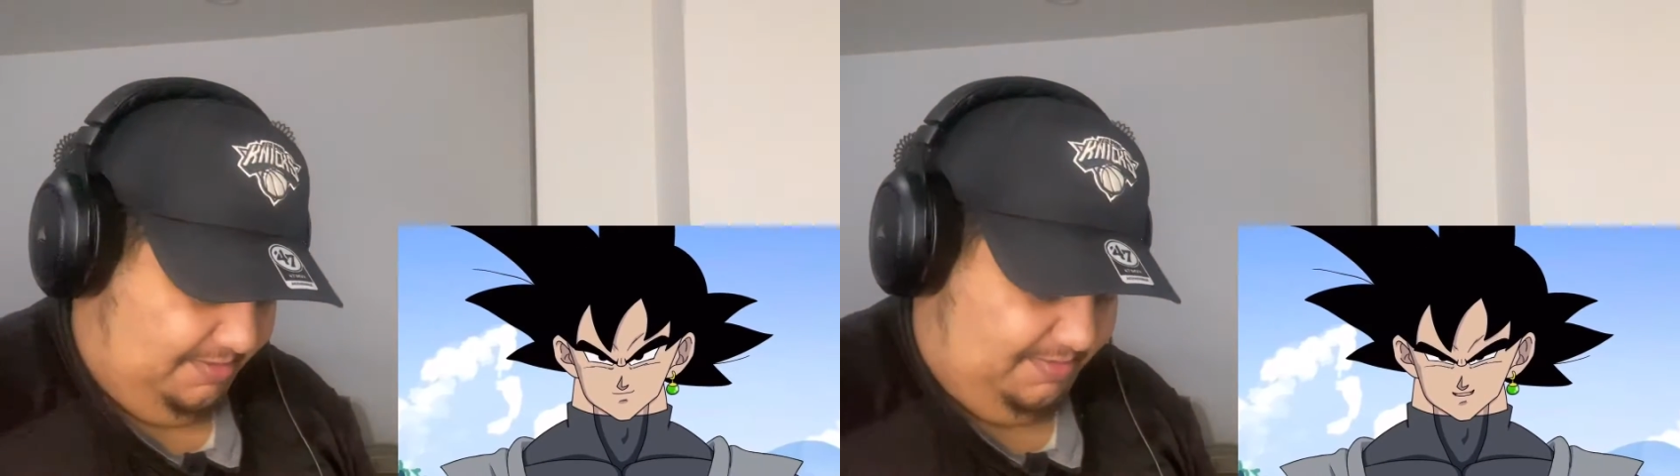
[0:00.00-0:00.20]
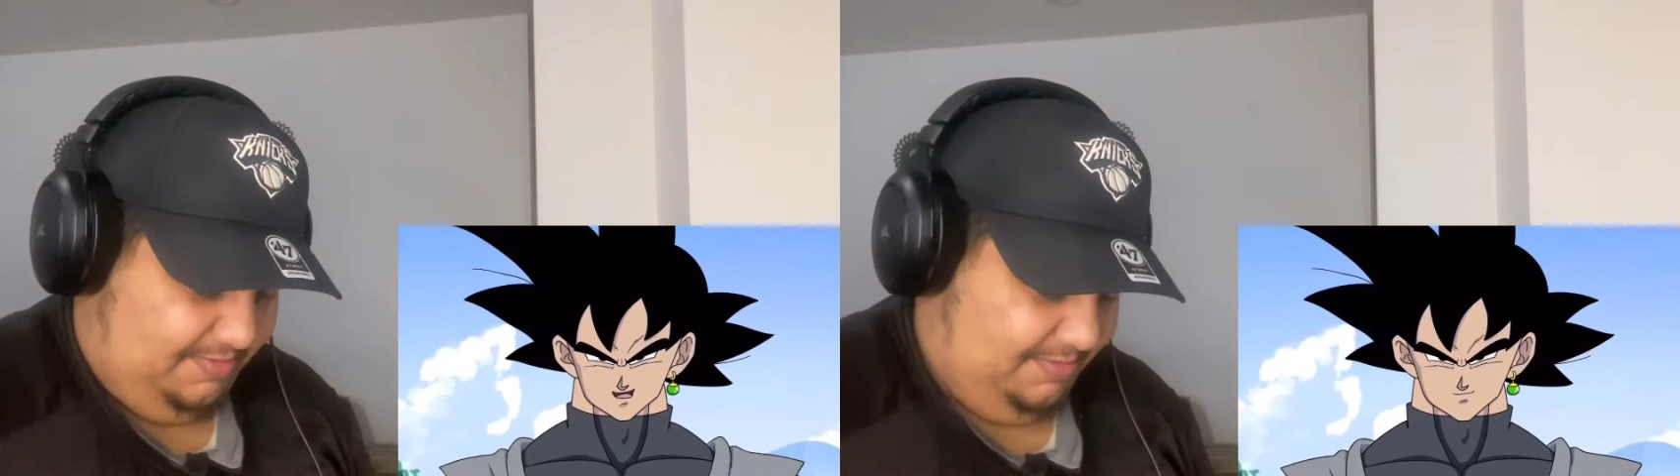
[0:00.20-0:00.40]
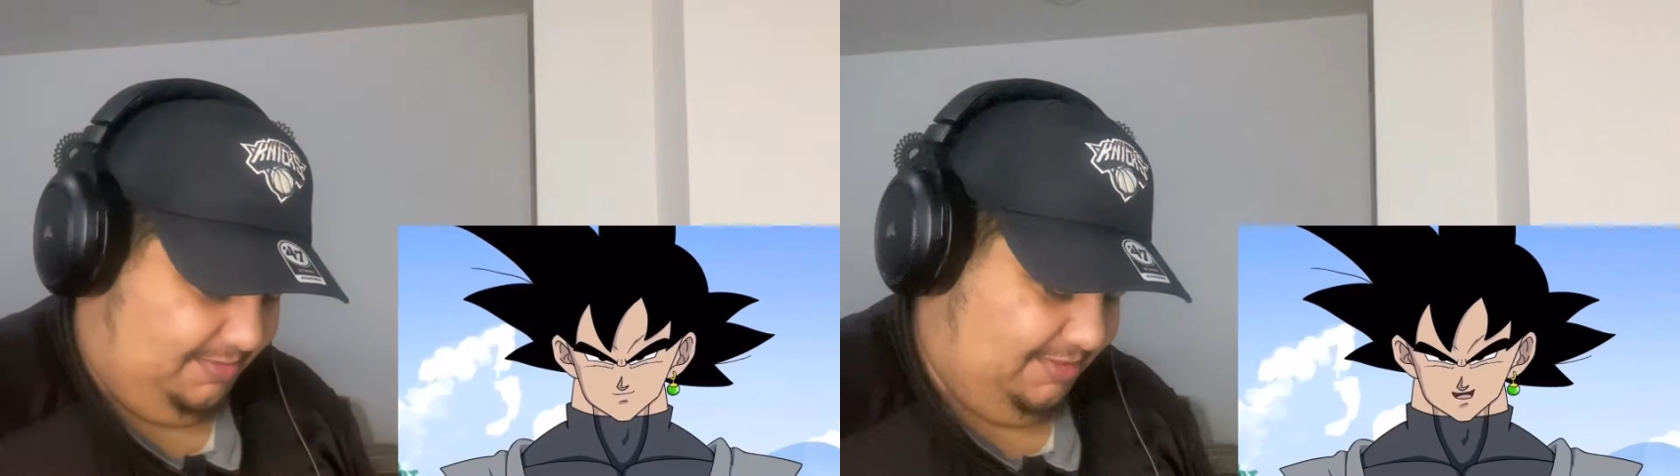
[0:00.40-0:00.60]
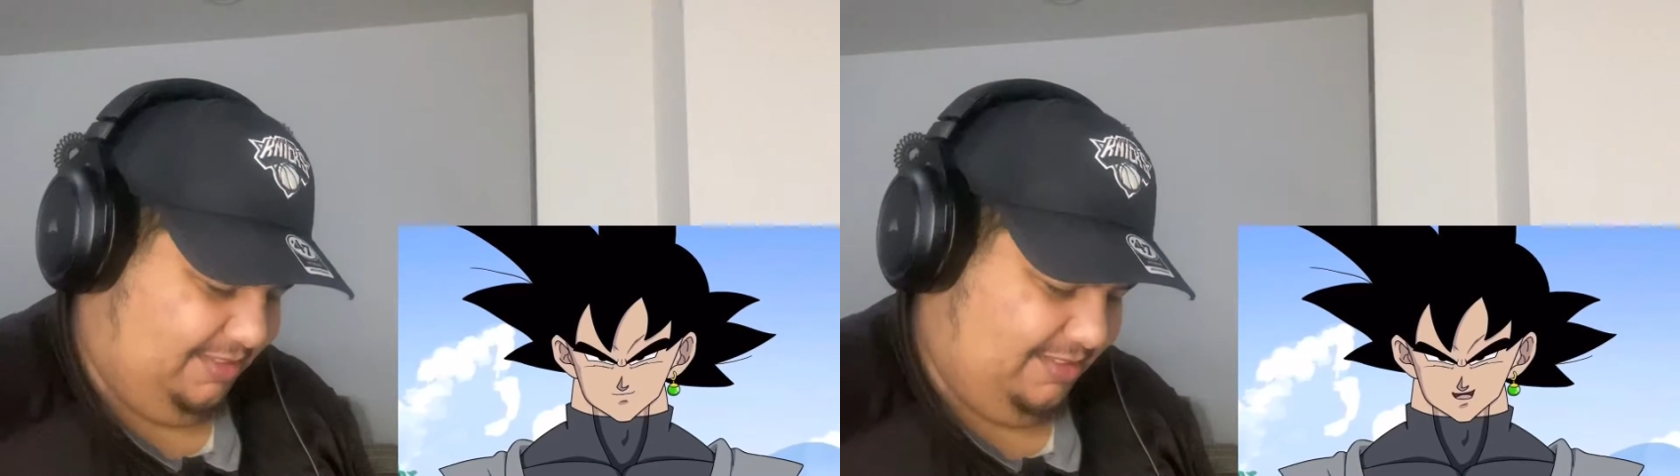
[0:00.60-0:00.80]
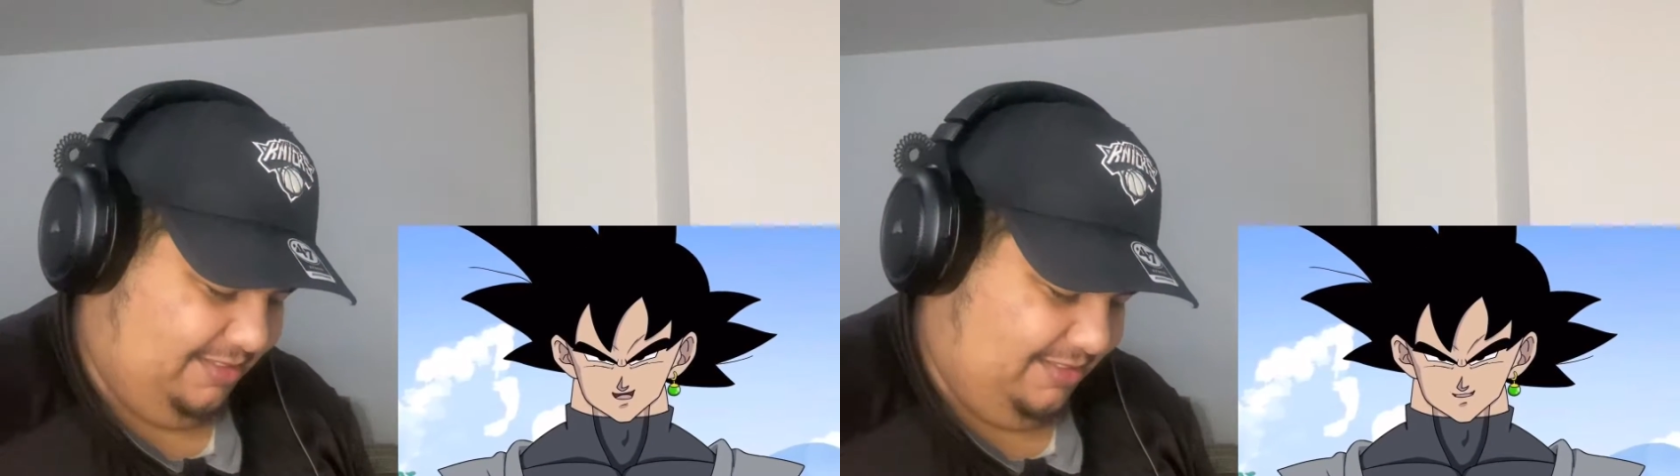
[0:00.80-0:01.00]
You
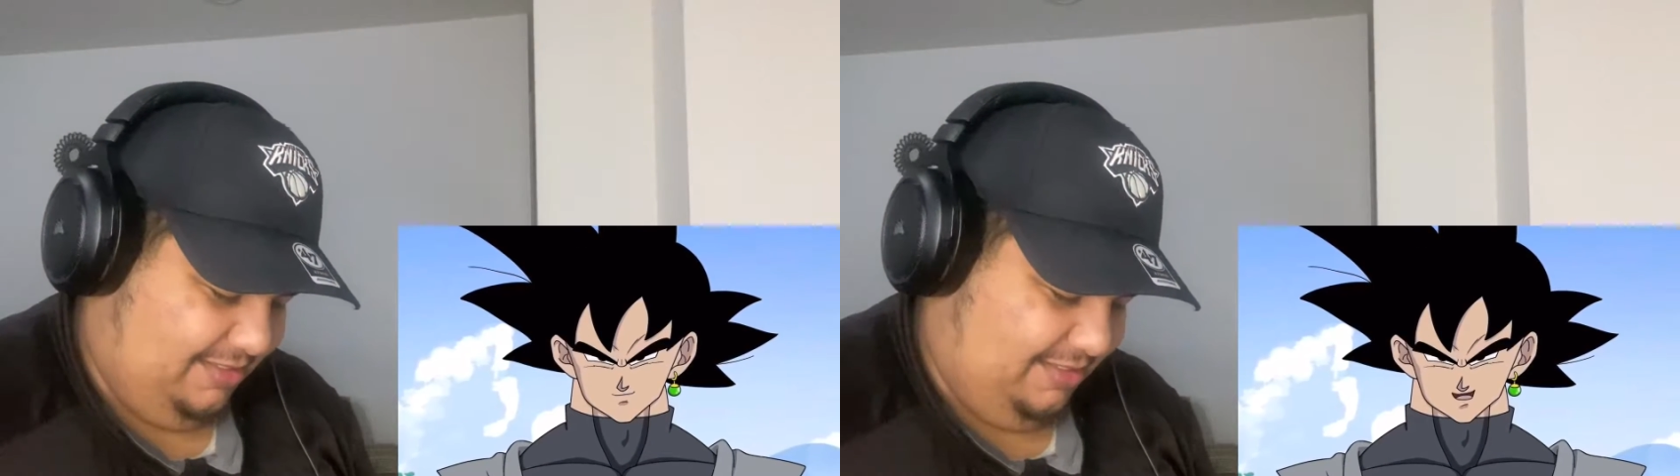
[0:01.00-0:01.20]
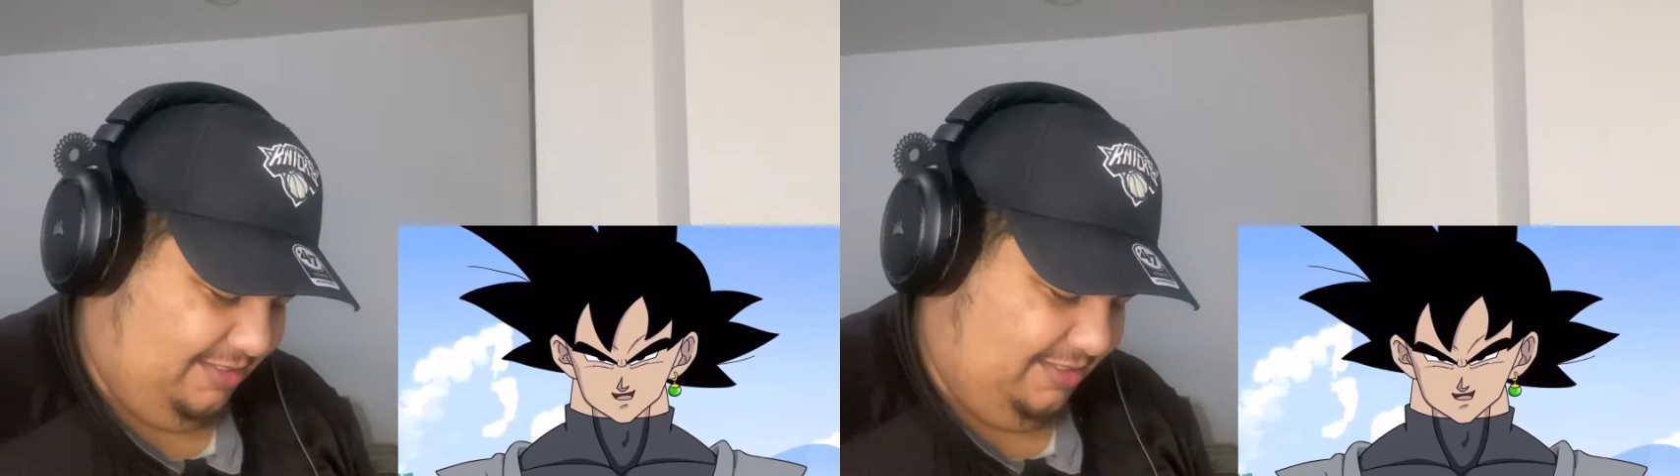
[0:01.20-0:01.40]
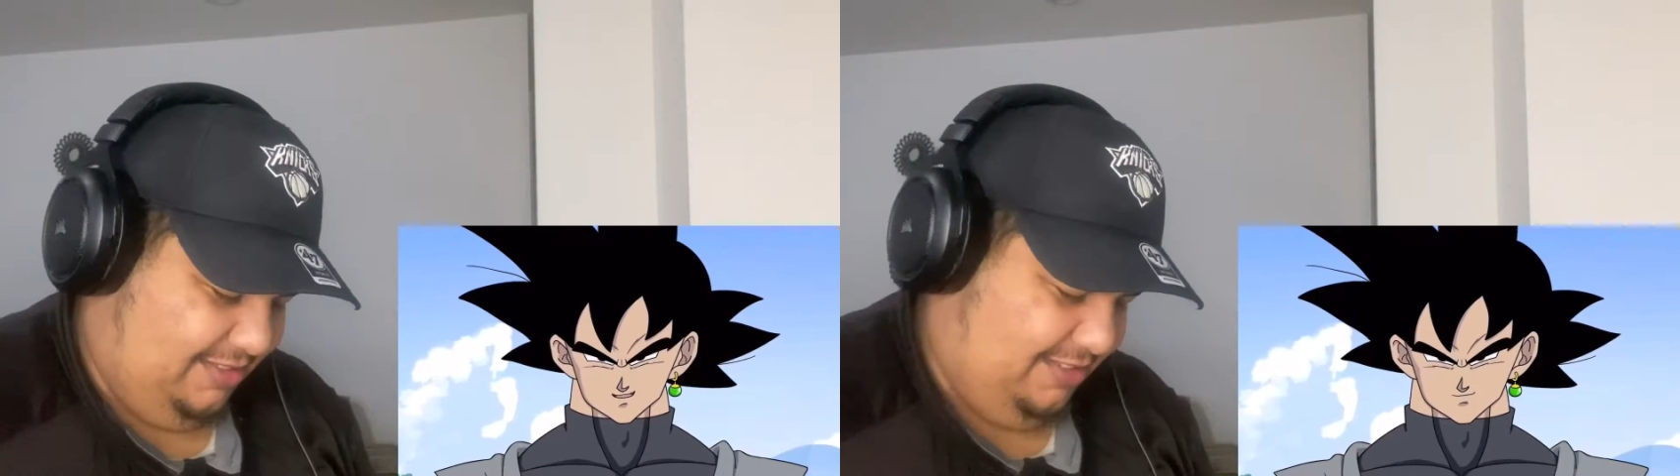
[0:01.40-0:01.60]
can call me